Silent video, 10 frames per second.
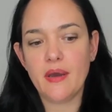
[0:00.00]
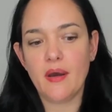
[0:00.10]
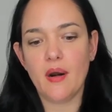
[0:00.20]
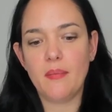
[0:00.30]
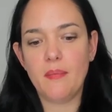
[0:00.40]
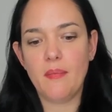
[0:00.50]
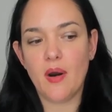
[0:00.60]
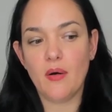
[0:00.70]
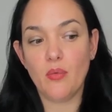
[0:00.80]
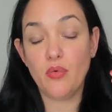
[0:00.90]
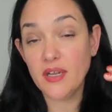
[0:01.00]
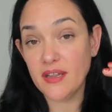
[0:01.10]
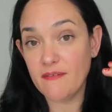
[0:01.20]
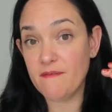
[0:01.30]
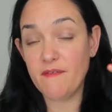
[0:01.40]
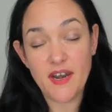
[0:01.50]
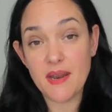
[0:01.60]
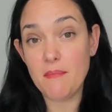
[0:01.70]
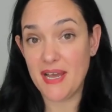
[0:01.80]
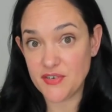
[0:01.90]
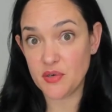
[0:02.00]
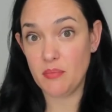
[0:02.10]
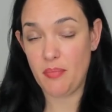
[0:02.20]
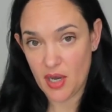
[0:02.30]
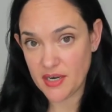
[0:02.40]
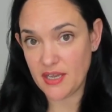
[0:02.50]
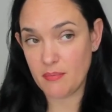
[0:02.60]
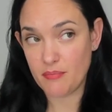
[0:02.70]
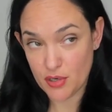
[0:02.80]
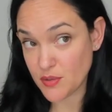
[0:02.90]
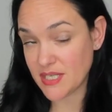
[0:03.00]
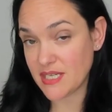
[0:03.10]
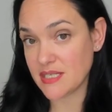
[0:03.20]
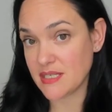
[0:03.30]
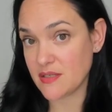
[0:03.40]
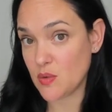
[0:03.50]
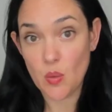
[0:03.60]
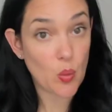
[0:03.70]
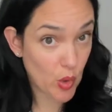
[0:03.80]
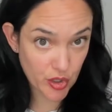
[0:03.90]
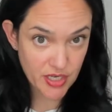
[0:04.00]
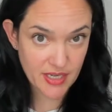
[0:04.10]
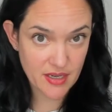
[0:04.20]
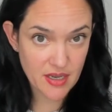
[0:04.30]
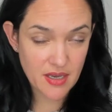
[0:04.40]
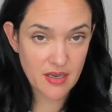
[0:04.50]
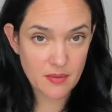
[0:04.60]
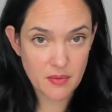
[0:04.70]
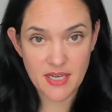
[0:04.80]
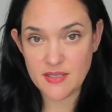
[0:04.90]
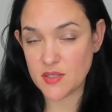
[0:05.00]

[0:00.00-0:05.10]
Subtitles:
our really fundamental body processes working, right?